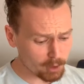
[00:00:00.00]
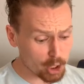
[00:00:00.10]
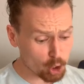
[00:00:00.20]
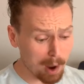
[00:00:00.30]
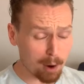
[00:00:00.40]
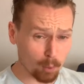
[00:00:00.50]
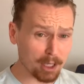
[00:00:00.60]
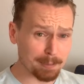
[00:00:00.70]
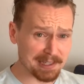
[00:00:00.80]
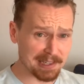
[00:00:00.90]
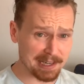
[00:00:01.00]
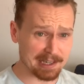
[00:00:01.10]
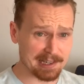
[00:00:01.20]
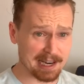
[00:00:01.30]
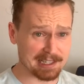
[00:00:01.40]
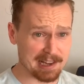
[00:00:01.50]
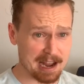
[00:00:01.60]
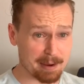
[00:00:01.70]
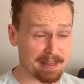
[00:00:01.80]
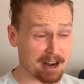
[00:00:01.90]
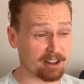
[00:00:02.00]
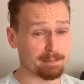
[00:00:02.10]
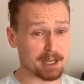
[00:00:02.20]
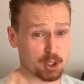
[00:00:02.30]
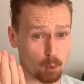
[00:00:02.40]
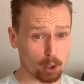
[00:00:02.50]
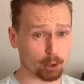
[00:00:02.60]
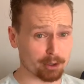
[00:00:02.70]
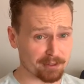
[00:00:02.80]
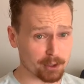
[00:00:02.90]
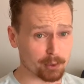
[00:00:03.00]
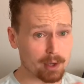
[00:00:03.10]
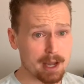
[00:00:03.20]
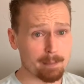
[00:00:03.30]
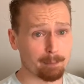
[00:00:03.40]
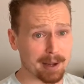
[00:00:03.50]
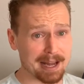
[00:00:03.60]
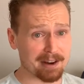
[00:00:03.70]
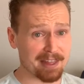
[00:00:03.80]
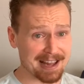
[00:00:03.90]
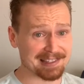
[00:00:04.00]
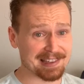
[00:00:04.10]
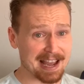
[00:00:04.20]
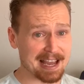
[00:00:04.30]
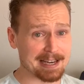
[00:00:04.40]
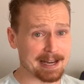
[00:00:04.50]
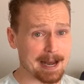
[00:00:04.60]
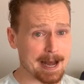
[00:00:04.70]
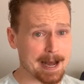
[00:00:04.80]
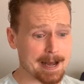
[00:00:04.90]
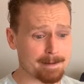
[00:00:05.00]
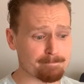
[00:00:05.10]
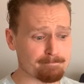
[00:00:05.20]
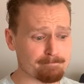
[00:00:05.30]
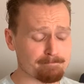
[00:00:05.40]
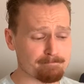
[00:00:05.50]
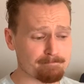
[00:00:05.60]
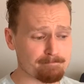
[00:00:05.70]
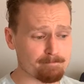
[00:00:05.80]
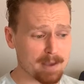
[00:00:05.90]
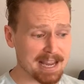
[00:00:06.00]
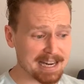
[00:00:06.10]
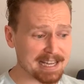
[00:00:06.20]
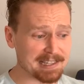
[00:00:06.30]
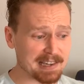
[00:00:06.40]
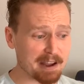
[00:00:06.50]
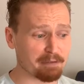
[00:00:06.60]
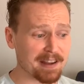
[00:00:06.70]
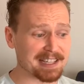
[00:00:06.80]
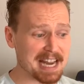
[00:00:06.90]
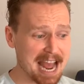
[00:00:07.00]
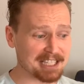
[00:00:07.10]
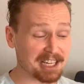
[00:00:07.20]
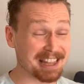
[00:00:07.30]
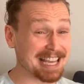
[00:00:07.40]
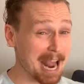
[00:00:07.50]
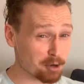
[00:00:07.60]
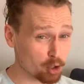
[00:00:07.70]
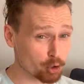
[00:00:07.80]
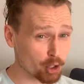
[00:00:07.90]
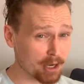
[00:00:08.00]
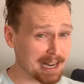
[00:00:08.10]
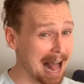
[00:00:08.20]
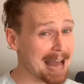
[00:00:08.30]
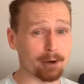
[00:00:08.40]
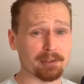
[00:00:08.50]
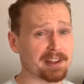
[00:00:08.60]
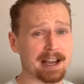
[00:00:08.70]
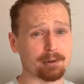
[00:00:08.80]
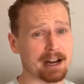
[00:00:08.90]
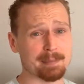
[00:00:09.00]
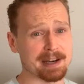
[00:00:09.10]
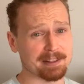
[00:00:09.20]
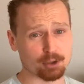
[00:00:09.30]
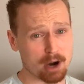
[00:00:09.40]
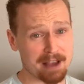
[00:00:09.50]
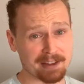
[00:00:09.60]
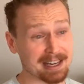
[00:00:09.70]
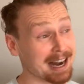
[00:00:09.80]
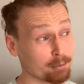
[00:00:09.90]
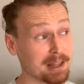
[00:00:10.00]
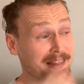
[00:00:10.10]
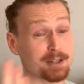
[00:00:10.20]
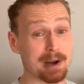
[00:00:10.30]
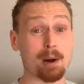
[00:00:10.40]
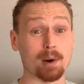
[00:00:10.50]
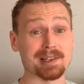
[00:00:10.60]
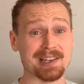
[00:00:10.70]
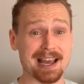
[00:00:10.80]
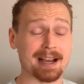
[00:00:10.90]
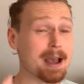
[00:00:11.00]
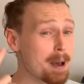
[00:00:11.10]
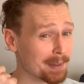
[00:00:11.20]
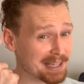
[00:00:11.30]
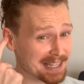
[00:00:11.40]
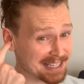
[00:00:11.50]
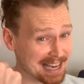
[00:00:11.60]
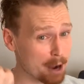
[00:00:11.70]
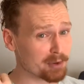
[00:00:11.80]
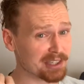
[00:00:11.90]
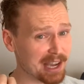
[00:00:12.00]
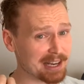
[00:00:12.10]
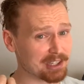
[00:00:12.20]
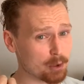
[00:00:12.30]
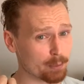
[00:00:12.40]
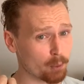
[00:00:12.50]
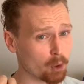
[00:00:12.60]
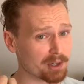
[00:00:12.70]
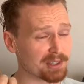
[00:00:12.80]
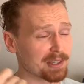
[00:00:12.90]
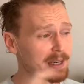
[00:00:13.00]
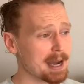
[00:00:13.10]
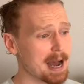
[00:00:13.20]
So I will be seeing it a second time, and then I'll give my spoiler review. But that said, it is a fantastic theatrical journey. I don't think I'd recommend it at the drive-in, and that's what I was saying, because the sound design is so important.